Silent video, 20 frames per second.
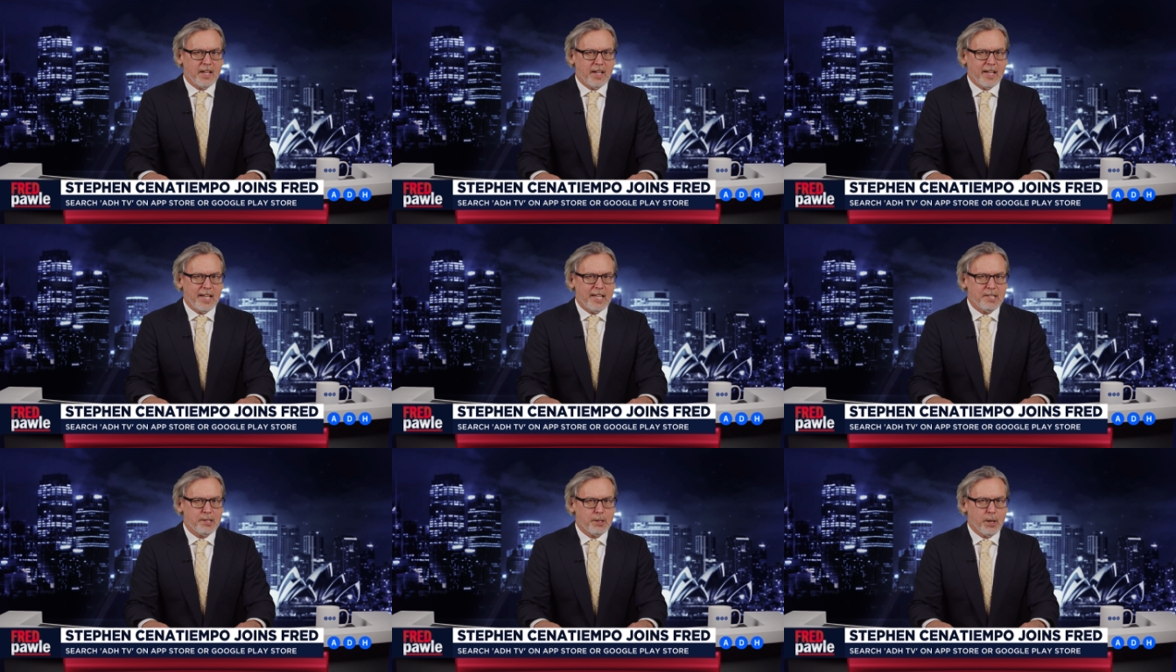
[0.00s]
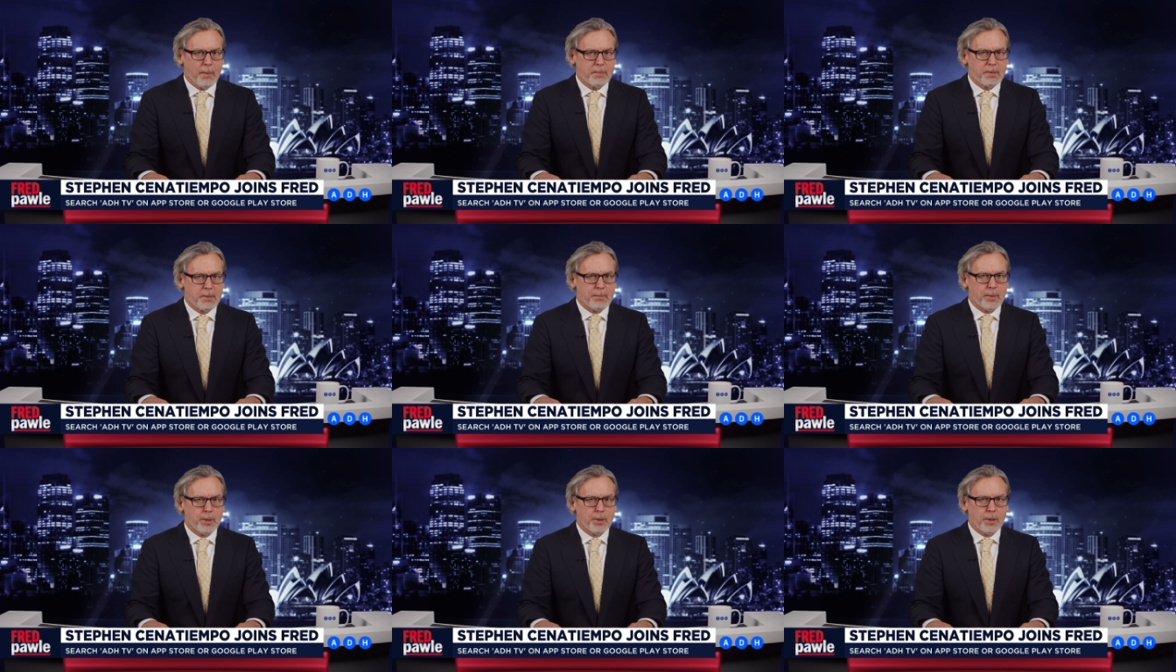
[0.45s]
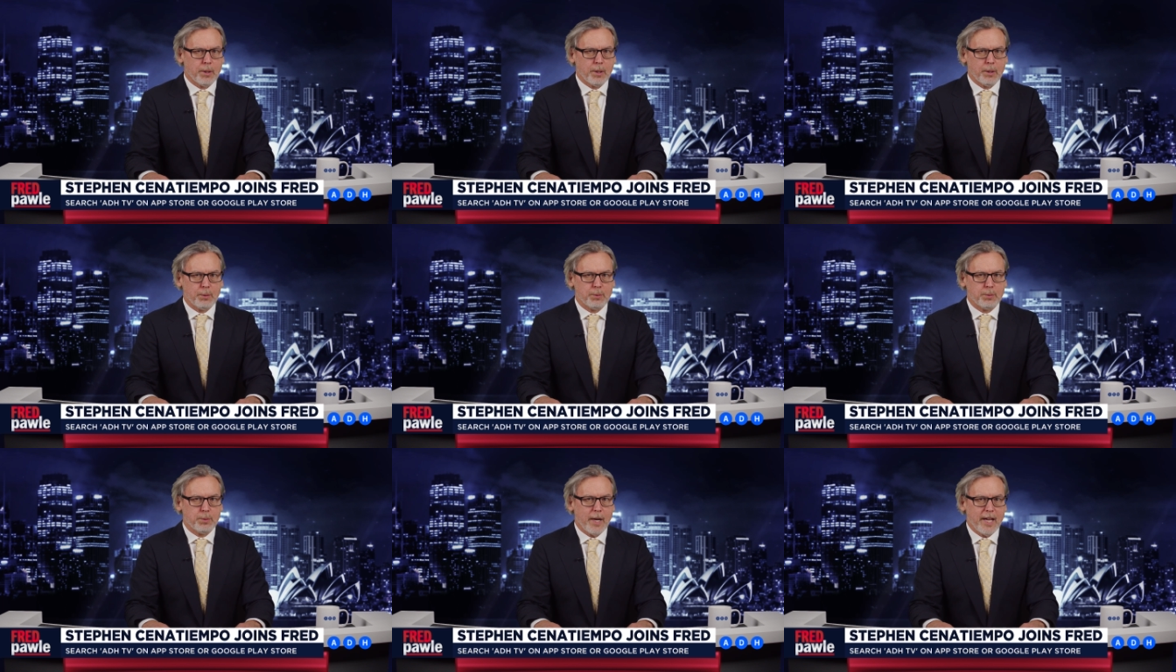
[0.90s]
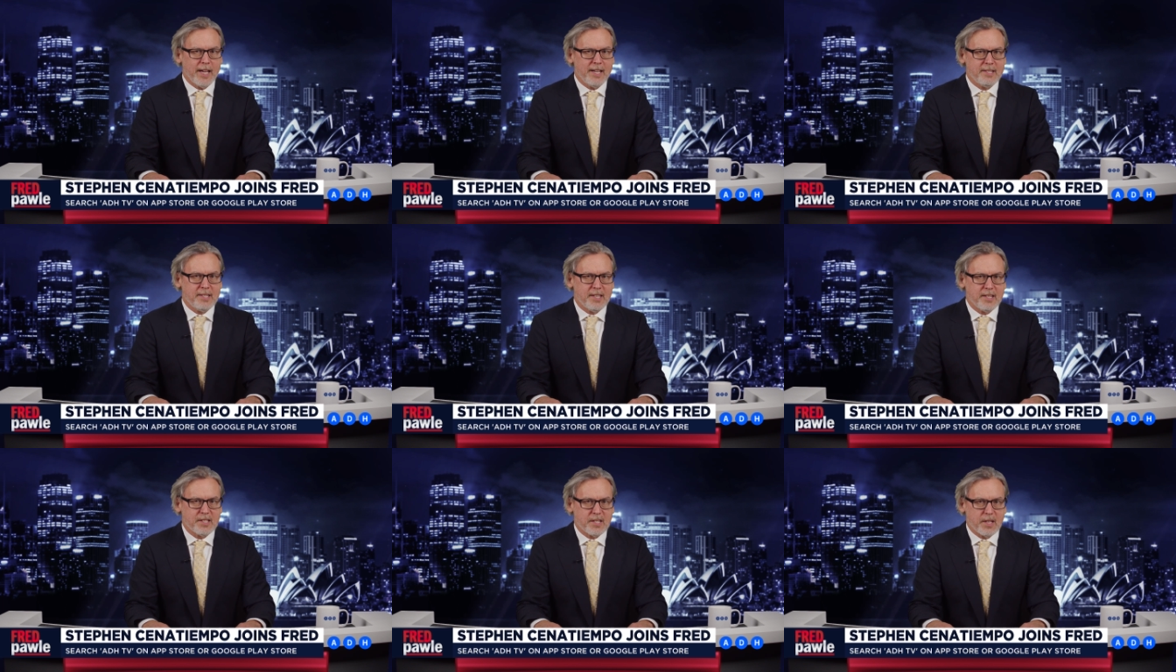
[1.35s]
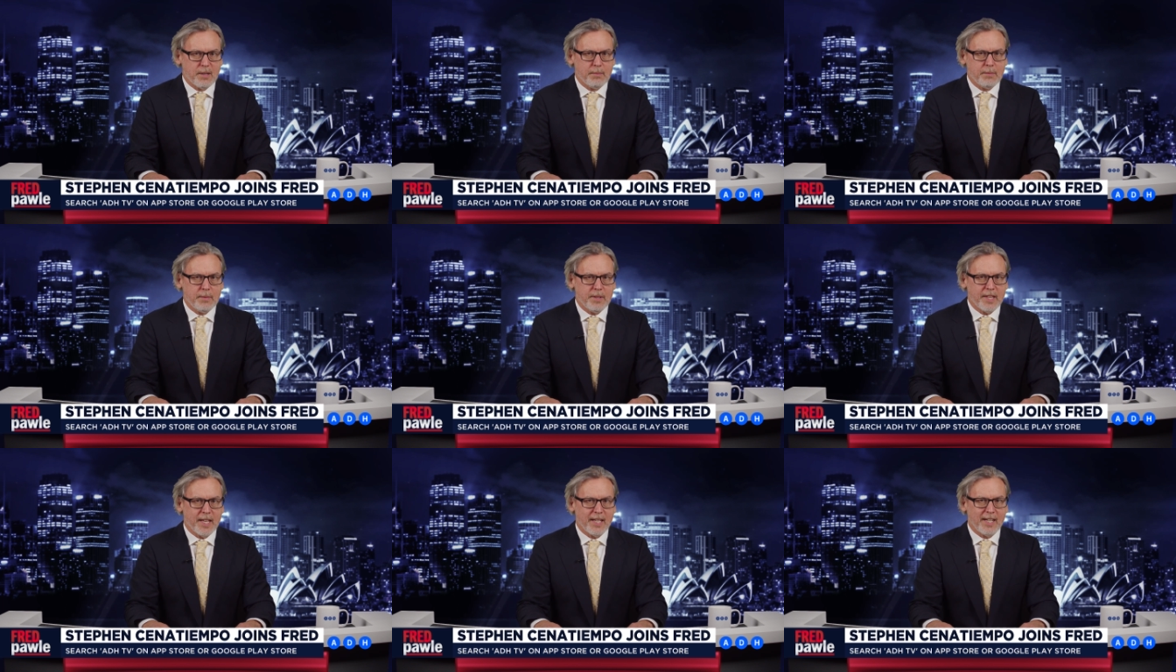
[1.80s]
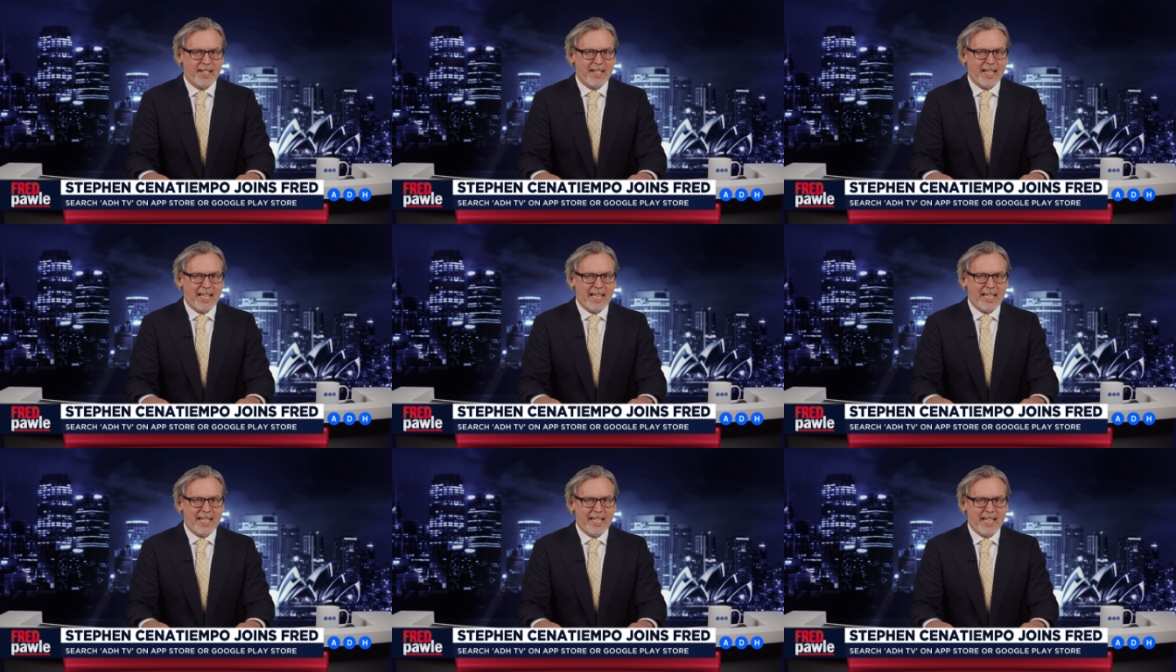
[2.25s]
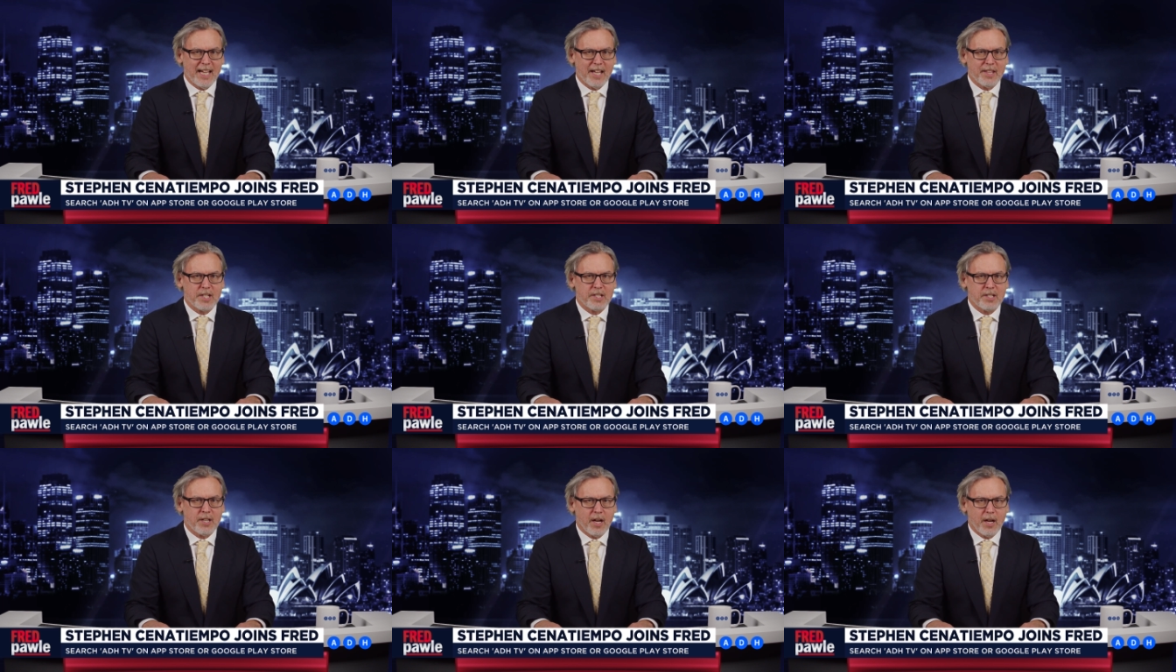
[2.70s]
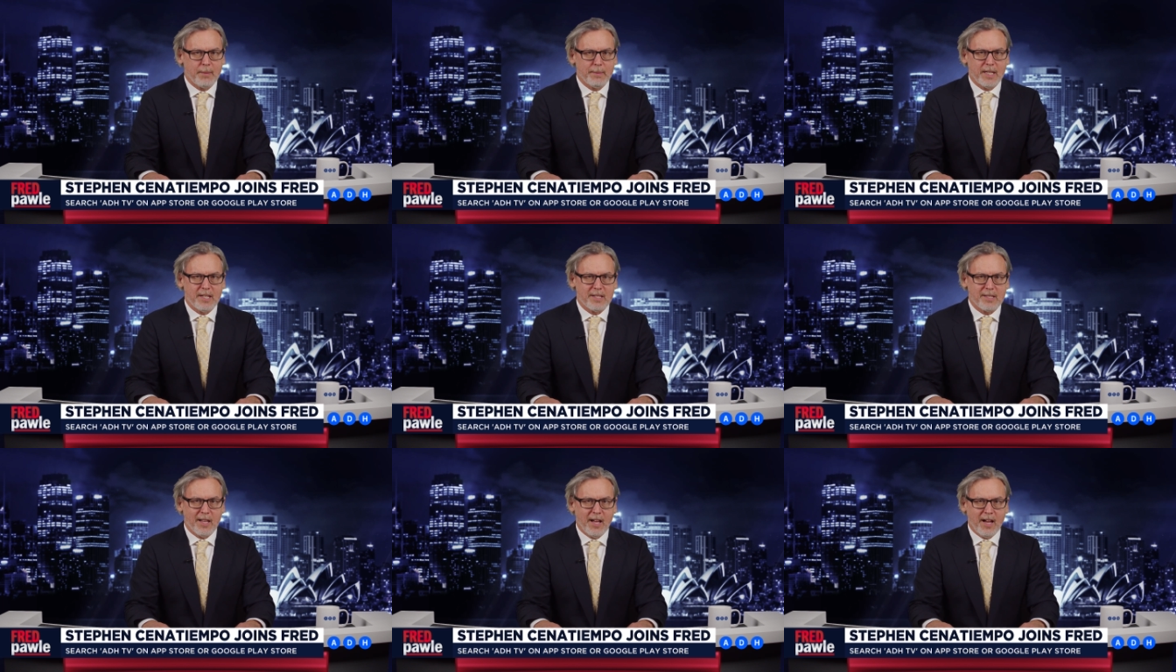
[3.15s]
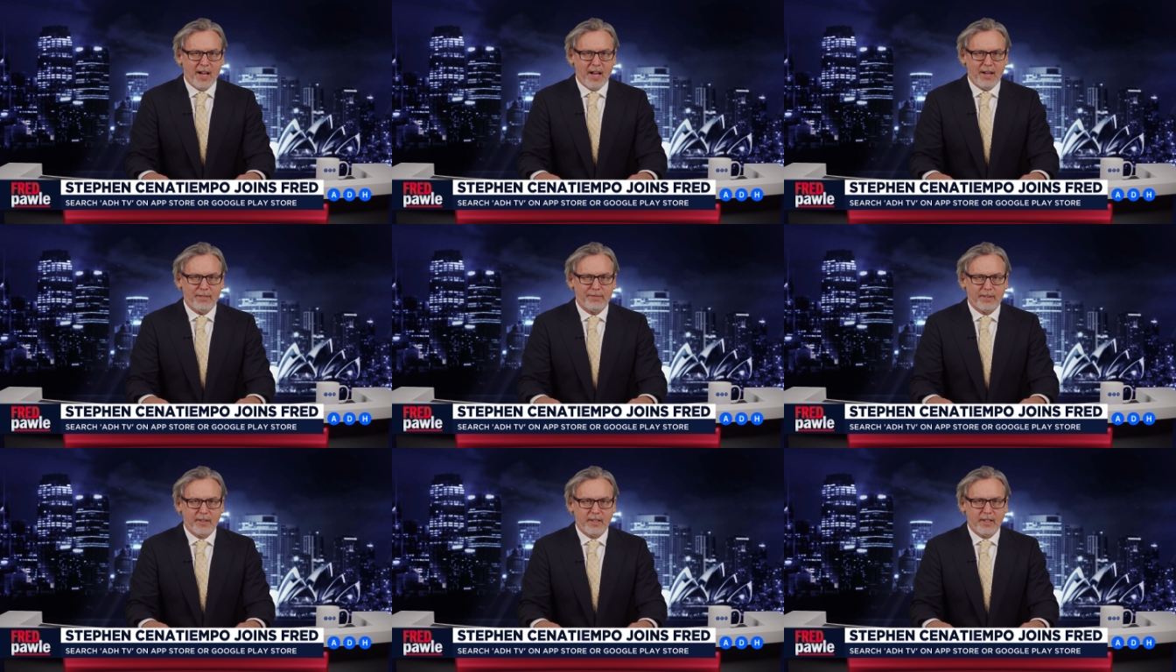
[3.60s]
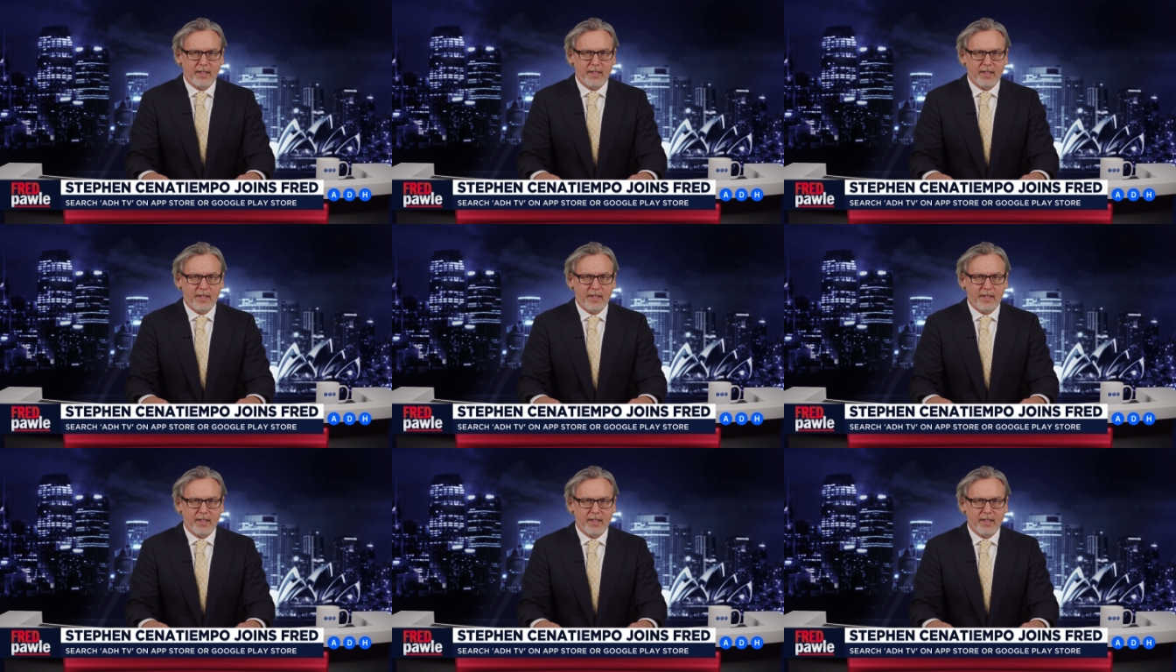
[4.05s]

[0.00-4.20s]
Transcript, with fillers: he's copped more racism than at any other time in his life.